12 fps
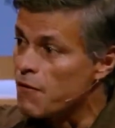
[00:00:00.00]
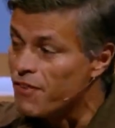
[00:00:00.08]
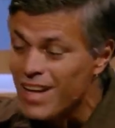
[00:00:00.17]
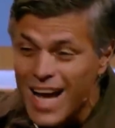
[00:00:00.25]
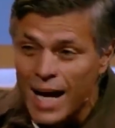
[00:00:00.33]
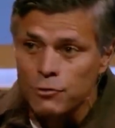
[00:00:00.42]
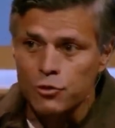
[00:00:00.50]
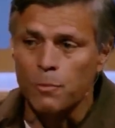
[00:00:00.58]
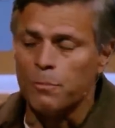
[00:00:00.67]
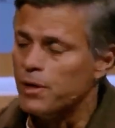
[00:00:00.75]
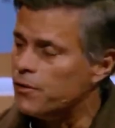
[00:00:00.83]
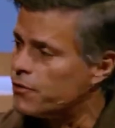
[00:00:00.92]

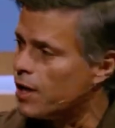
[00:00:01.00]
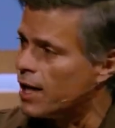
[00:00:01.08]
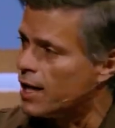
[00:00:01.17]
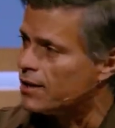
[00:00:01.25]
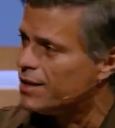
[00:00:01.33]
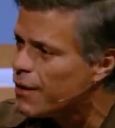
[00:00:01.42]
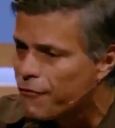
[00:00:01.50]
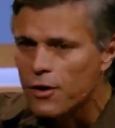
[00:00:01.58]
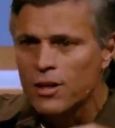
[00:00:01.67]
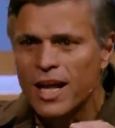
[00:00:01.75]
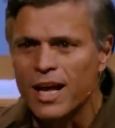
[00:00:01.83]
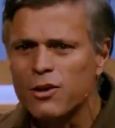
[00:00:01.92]
philanthropists,
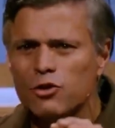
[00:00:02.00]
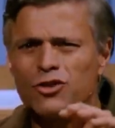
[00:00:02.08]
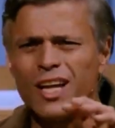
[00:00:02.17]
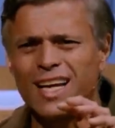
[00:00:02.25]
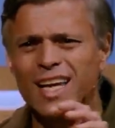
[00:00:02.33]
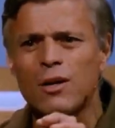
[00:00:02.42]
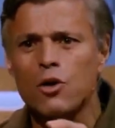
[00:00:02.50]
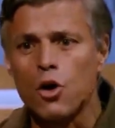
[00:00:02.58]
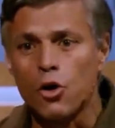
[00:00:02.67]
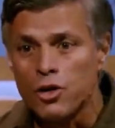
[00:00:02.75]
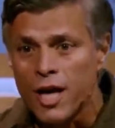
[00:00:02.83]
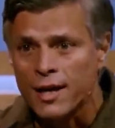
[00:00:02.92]
different layers that can
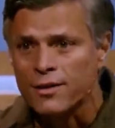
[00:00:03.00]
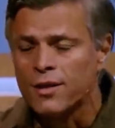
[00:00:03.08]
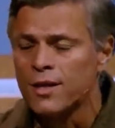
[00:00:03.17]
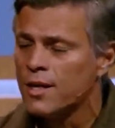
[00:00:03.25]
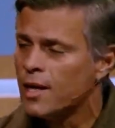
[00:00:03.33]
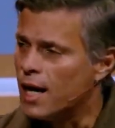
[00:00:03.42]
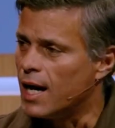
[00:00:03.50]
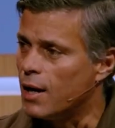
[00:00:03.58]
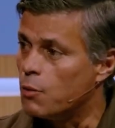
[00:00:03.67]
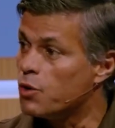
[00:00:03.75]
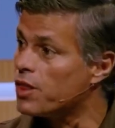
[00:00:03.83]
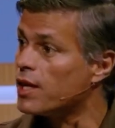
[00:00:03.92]
connect
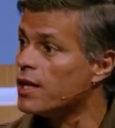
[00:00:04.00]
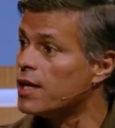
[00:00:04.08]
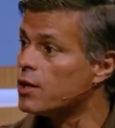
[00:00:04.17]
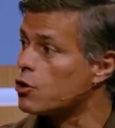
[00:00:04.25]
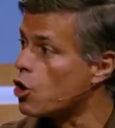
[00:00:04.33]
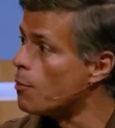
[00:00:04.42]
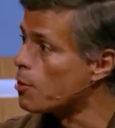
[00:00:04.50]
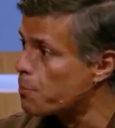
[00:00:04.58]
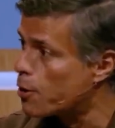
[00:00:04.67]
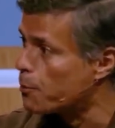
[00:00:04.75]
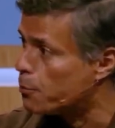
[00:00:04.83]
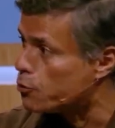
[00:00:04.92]
with a common
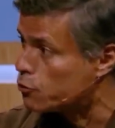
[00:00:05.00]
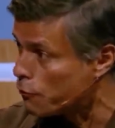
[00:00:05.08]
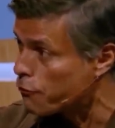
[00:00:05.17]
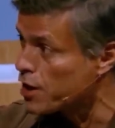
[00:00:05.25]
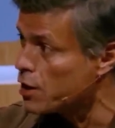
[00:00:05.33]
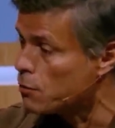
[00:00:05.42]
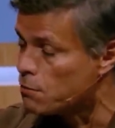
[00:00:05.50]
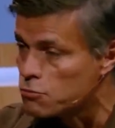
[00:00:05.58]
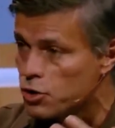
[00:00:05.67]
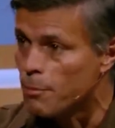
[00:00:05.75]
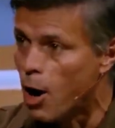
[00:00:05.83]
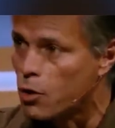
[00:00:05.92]
purpose: freedom,
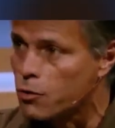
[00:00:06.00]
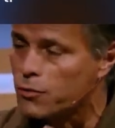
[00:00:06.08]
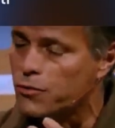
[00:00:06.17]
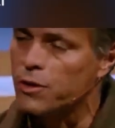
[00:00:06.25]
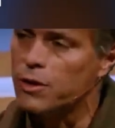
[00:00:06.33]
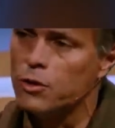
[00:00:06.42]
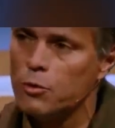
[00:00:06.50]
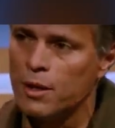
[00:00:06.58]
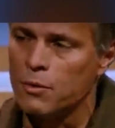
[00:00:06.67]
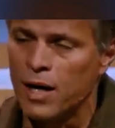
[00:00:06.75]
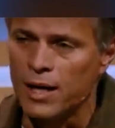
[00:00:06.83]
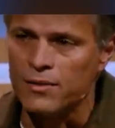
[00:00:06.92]
democracy,
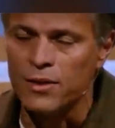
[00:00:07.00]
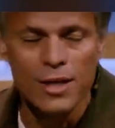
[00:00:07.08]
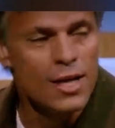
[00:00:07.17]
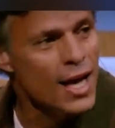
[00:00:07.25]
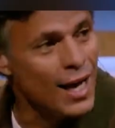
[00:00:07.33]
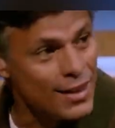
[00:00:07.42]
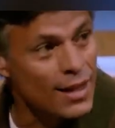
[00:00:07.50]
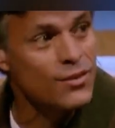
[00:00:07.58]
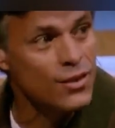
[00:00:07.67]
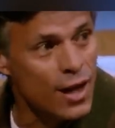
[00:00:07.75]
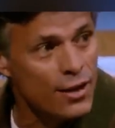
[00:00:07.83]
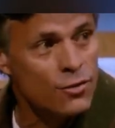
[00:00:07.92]
human rights. And that's the